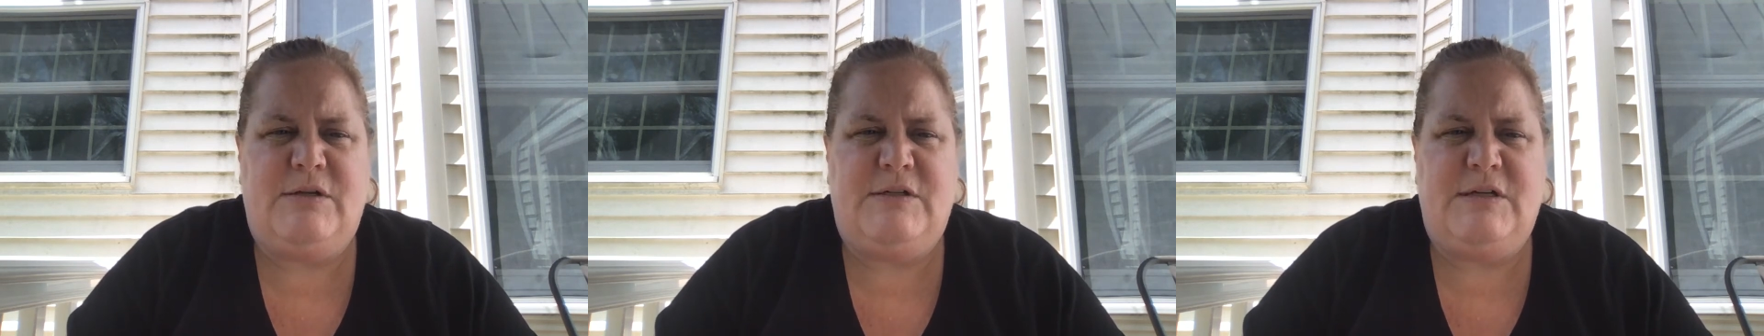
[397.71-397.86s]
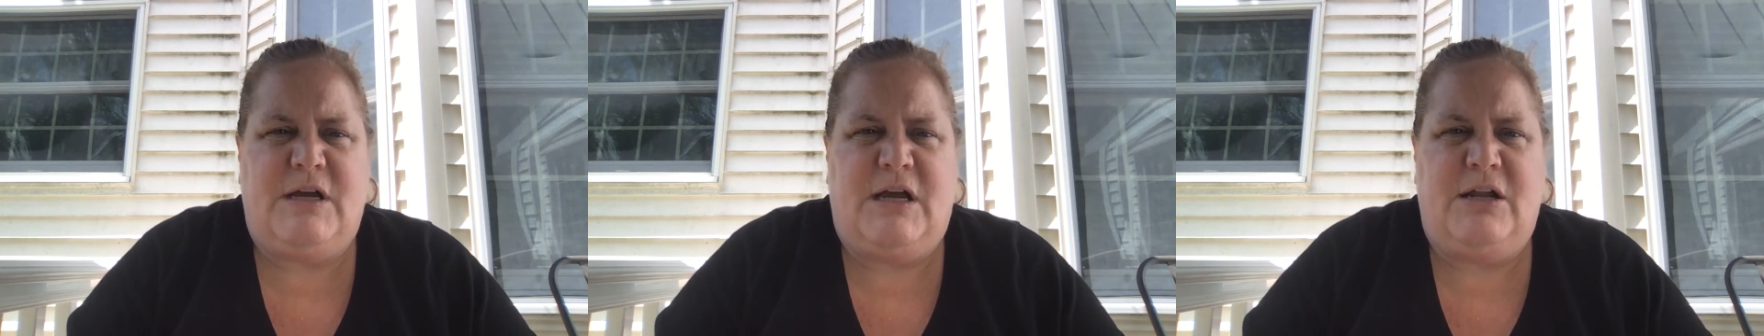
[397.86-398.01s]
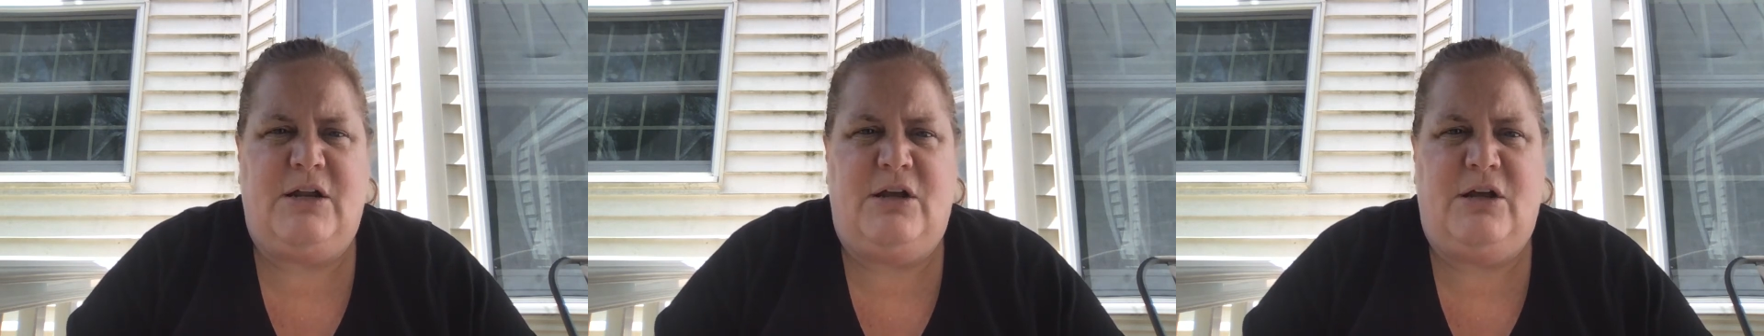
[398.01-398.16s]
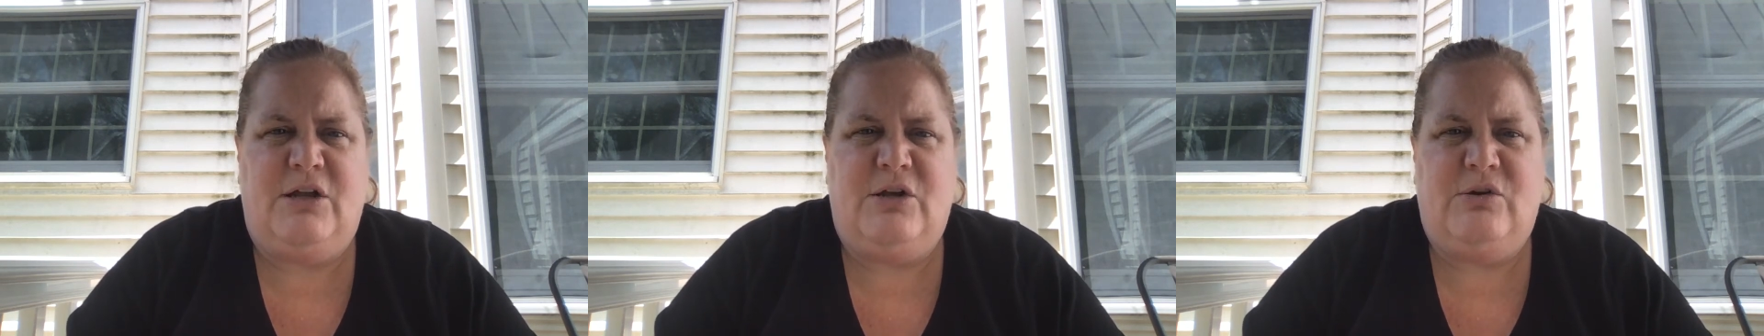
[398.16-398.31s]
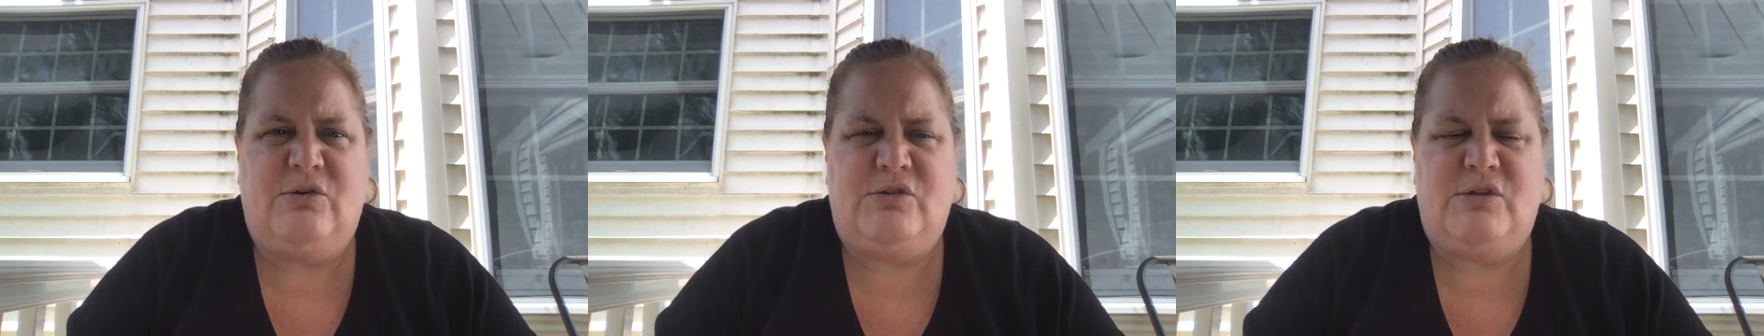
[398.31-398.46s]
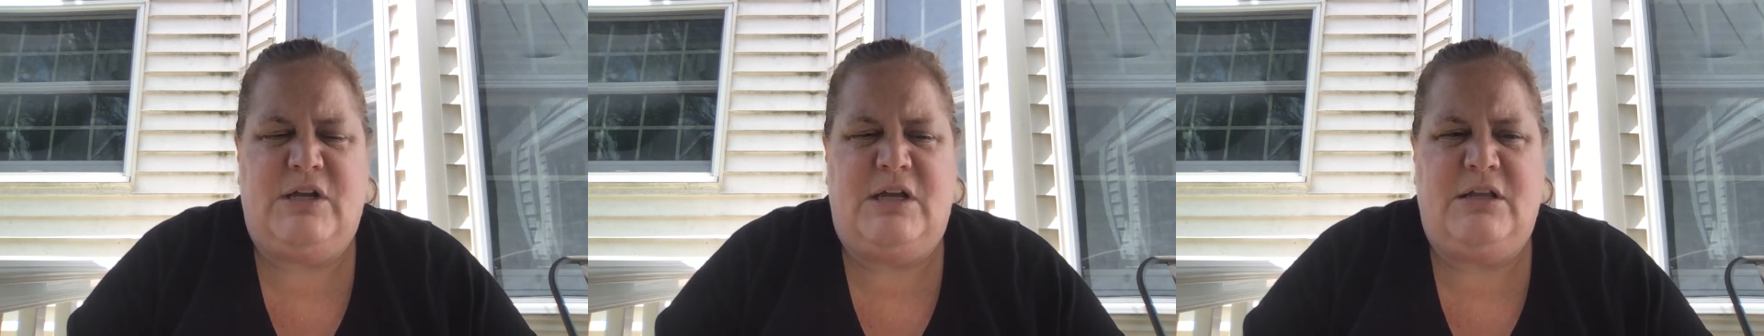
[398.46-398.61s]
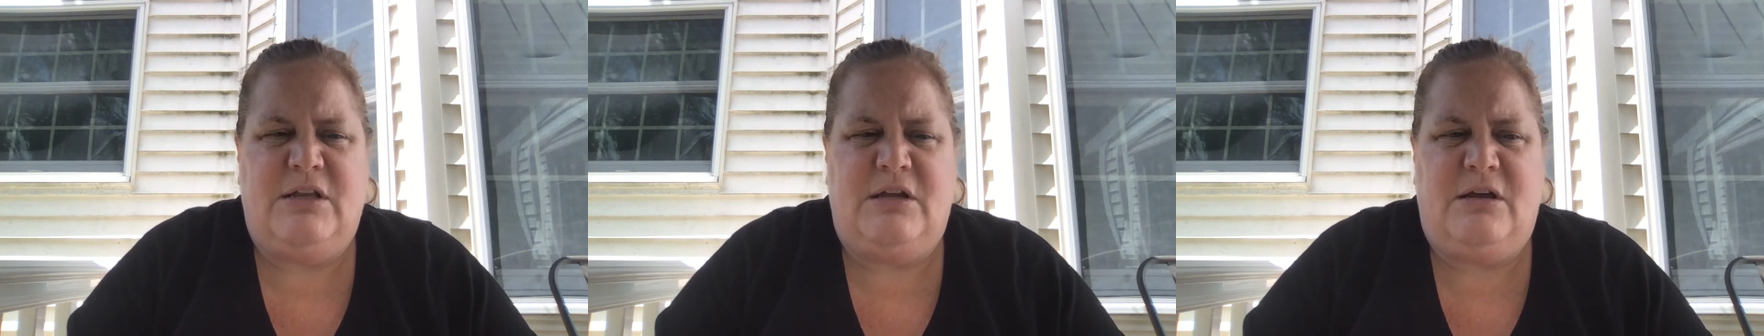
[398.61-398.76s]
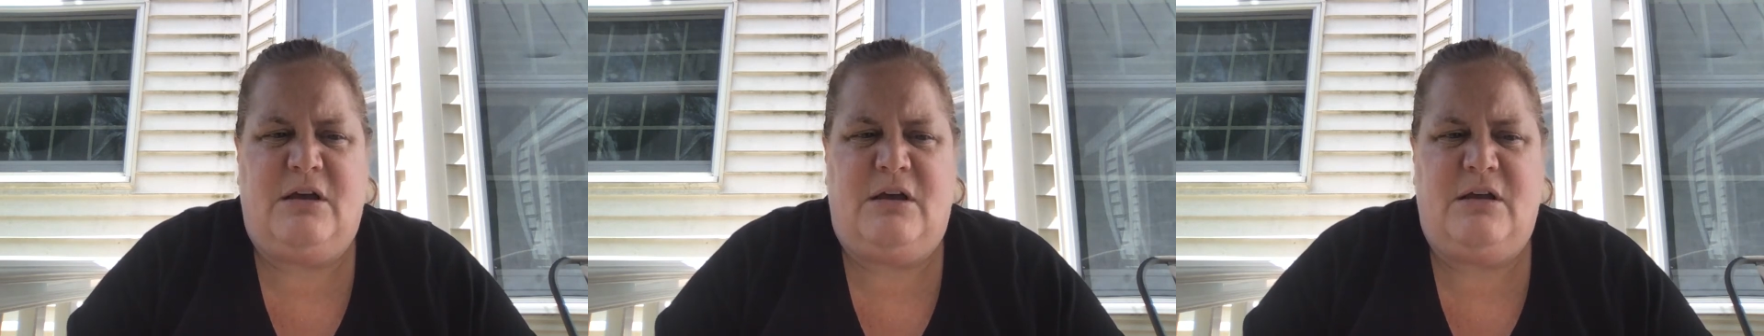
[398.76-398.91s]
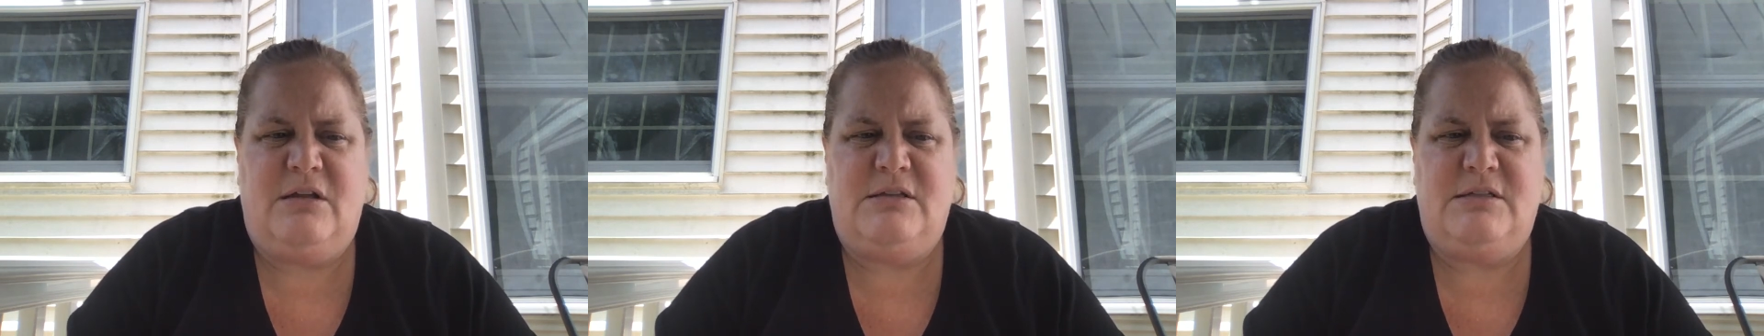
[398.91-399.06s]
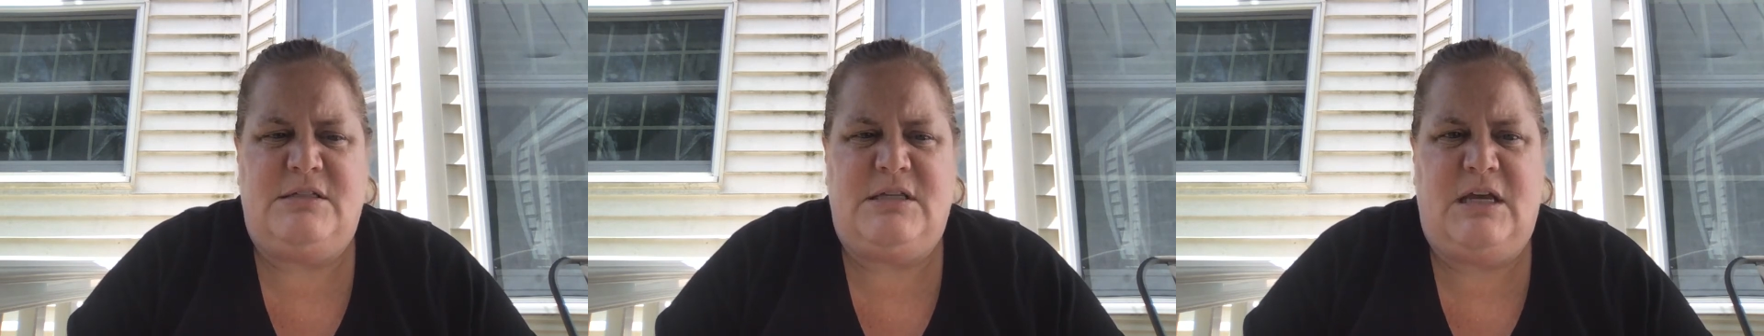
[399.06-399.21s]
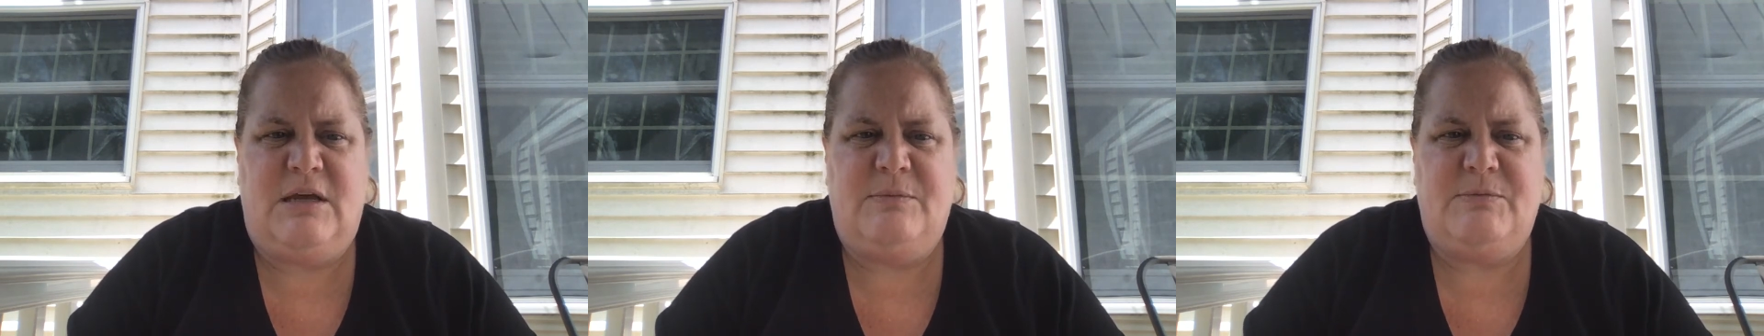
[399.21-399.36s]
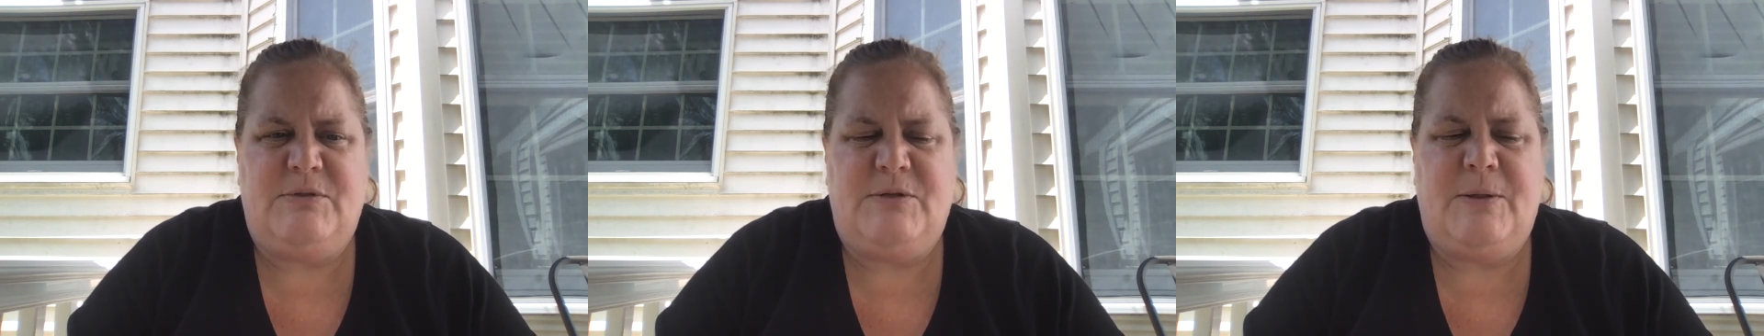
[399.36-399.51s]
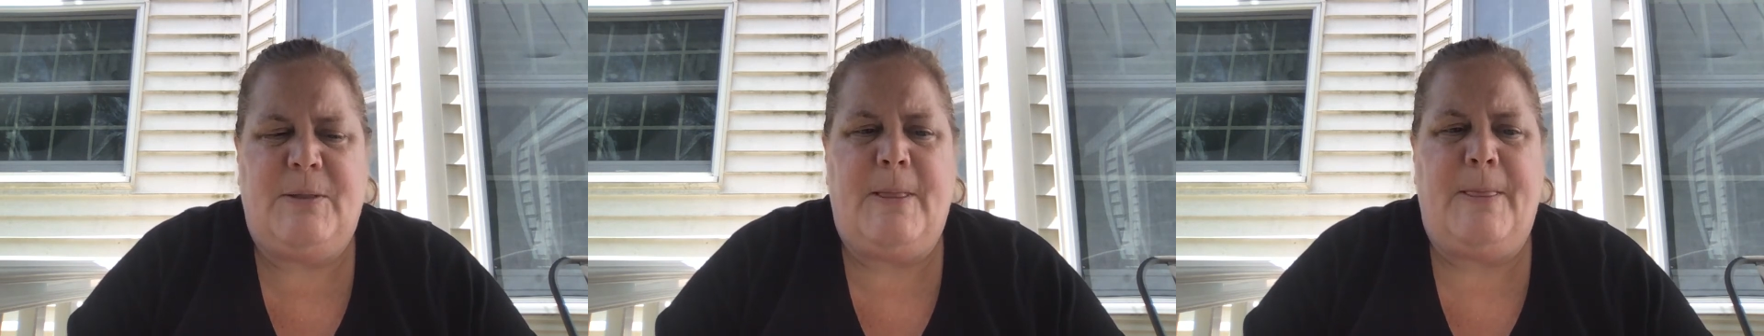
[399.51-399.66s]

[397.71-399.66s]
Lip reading: to kind of understand the concept.